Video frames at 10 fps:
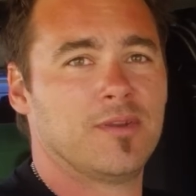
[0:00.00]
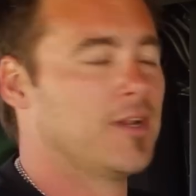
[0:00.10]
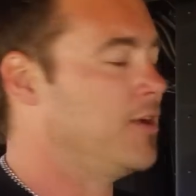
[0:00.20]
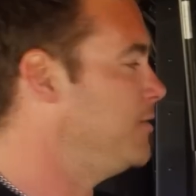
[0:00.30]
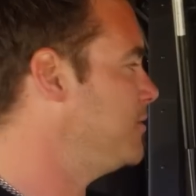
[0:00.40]
You
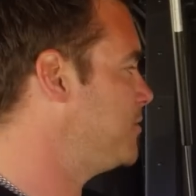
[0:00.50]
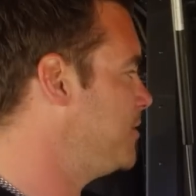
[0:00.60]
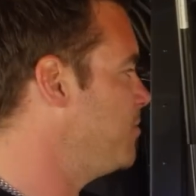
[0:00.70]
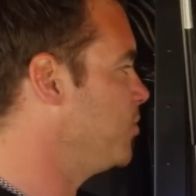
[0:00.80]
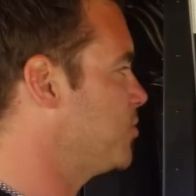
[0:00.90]
know,
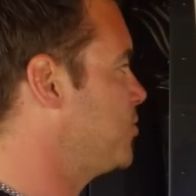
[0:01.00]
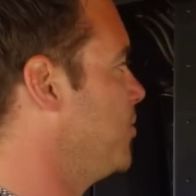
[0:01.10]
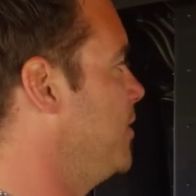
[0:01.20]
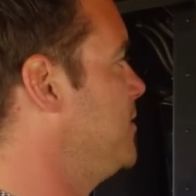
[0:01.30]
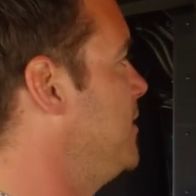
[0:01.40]
simple
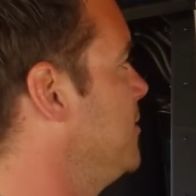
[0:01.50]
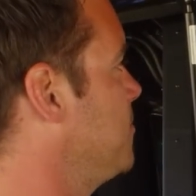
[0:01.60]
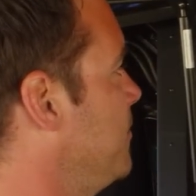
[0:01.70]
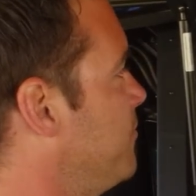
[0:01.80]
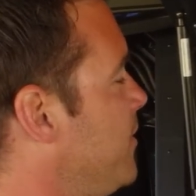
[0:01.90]
storage things
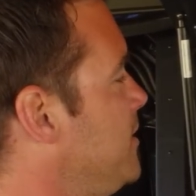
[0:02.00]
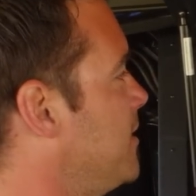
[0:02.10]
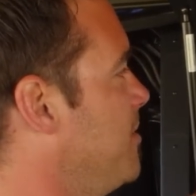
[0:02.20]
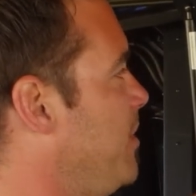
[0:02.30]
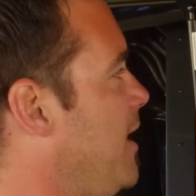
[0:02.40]
with
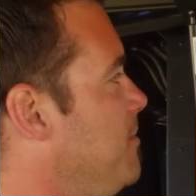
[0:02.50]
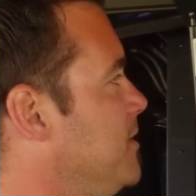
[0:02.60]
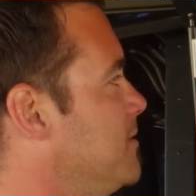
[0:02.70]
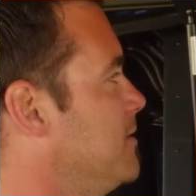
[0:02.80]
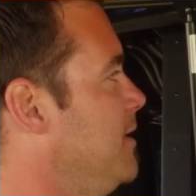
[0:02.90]
freezer
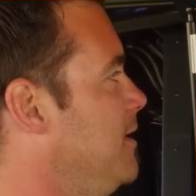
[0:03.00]
compartments.